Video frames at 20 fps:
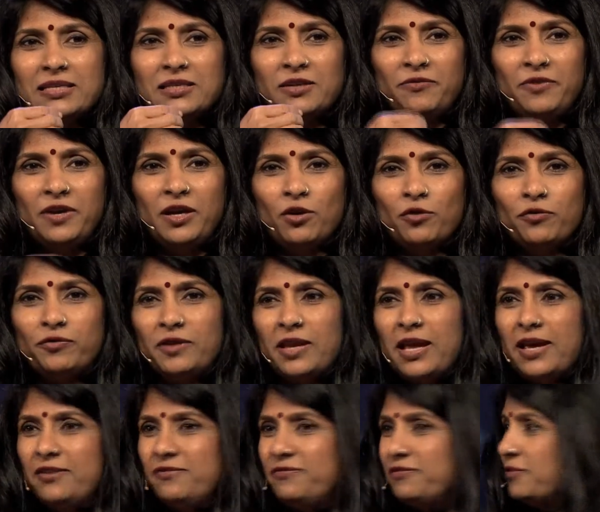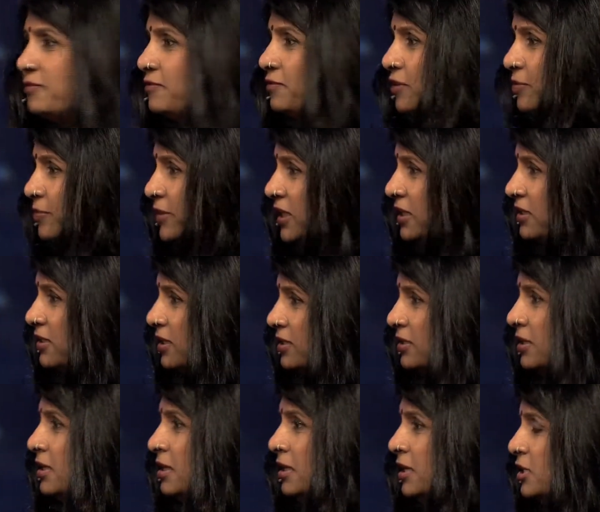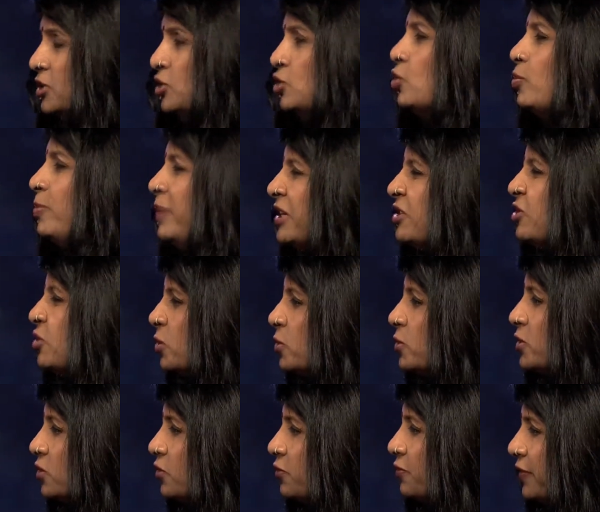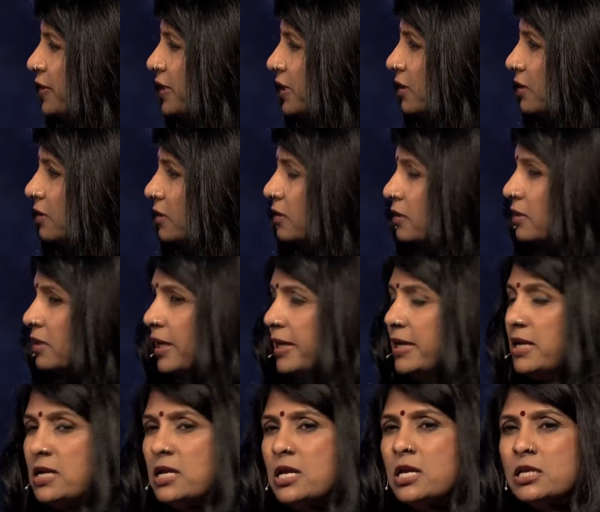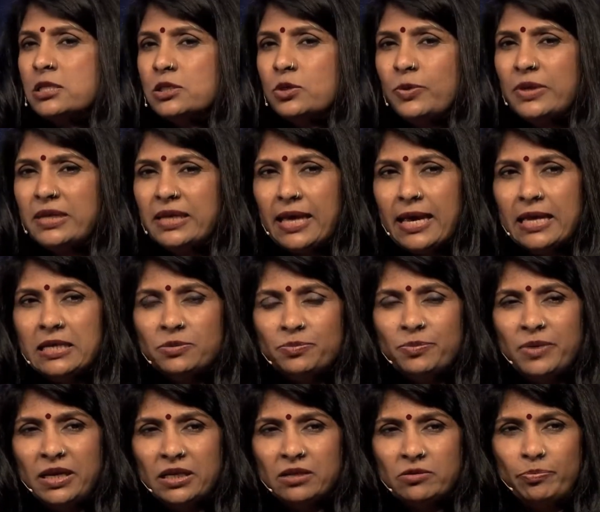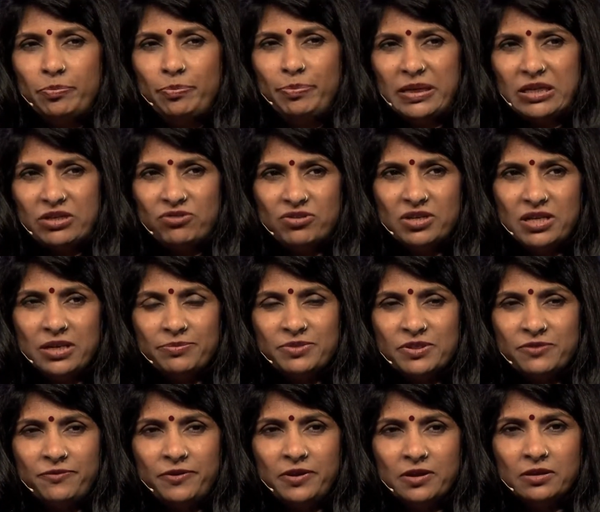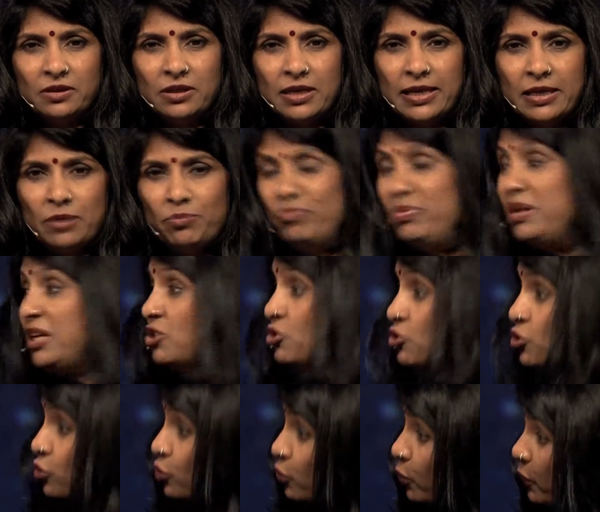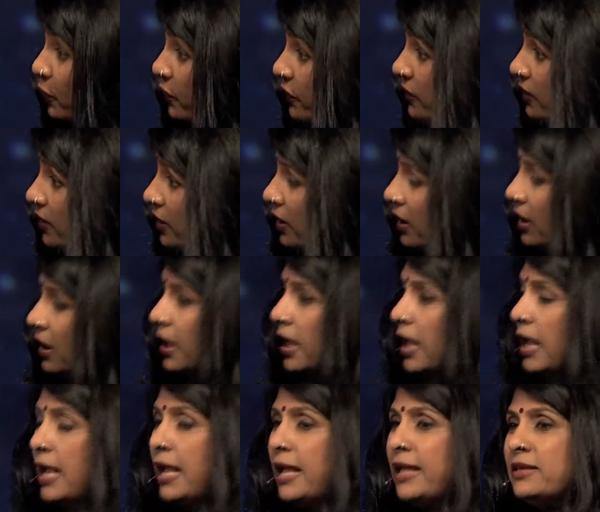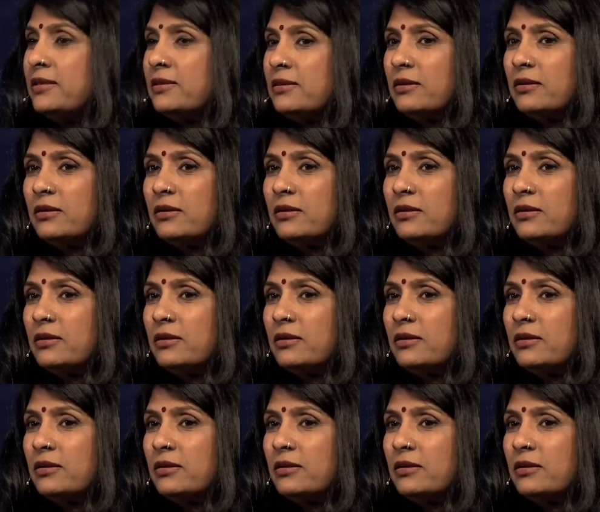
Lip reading: as a way of life for me, that it's too big shoes to fill, right? So we can't make big dreams feel like big shoes. Right. And